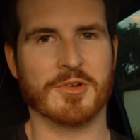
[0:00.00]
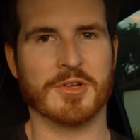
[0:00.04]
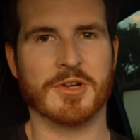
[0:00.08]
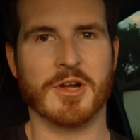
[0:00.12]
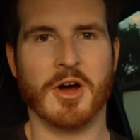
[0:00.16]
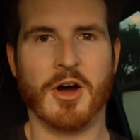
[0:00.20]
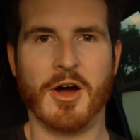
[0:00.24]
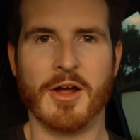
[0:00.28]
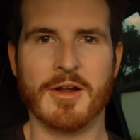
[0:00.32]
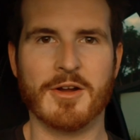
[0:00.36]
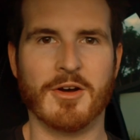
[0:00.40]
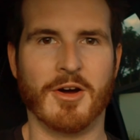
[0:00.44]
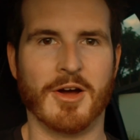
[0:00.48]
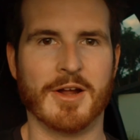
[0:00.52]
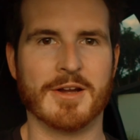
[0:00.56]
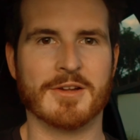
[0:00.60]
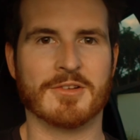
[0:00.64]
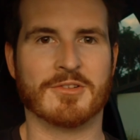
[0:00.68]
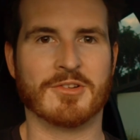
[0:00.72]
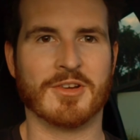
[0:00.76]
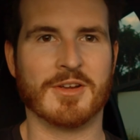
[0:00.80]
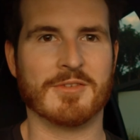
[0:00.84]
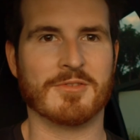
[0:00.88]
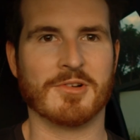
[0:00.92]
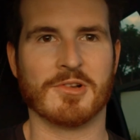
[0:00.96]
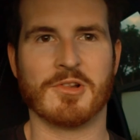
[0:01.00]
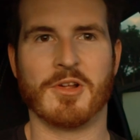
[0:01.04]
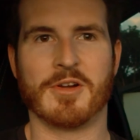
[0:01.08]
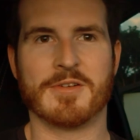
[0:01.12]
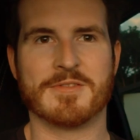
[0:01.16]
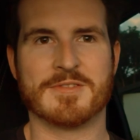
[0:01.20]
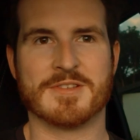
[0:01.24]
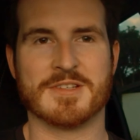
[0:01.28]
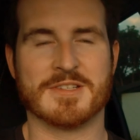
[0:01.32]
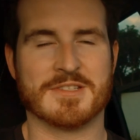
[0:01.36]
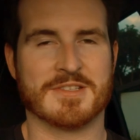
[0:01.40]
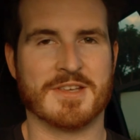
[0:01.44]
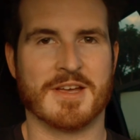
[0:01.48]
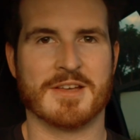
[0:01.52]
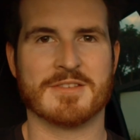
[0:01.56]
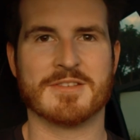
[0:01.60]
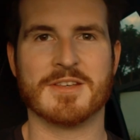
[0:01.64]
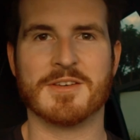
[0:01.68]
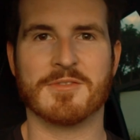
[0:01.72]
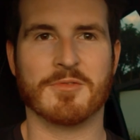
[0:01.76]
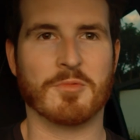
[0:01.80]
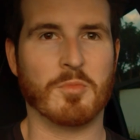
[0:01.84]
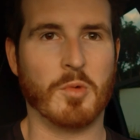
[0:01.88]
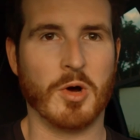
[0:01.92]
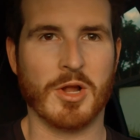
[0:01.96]
You know, I, I'd achieved a lot of success
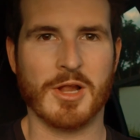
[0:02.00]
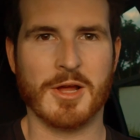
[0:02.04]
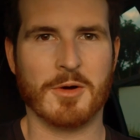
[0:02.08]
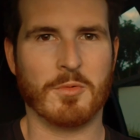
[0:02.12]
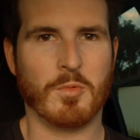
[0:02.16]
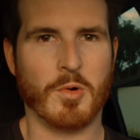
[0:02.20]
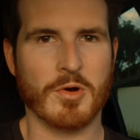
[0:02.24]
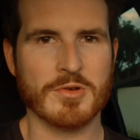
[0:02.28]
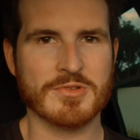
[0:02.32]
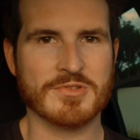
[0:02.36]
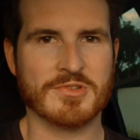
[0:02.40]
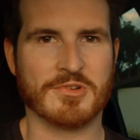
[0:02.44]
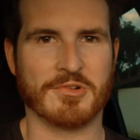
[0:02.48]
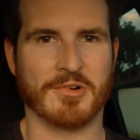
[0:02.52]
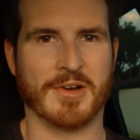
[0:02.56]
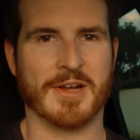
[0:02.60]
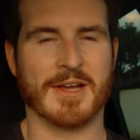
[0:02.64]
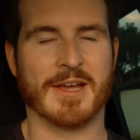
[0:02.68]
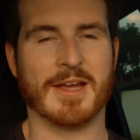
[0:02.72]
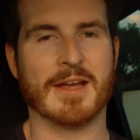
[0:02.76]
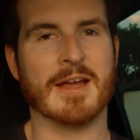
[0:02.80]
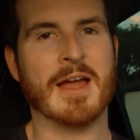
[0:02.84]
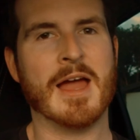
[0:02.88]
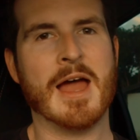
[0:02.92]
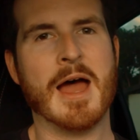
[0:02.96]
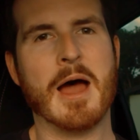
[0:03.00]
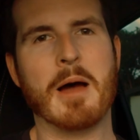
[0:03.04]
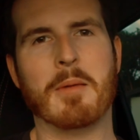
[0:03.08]
even while I was drinking.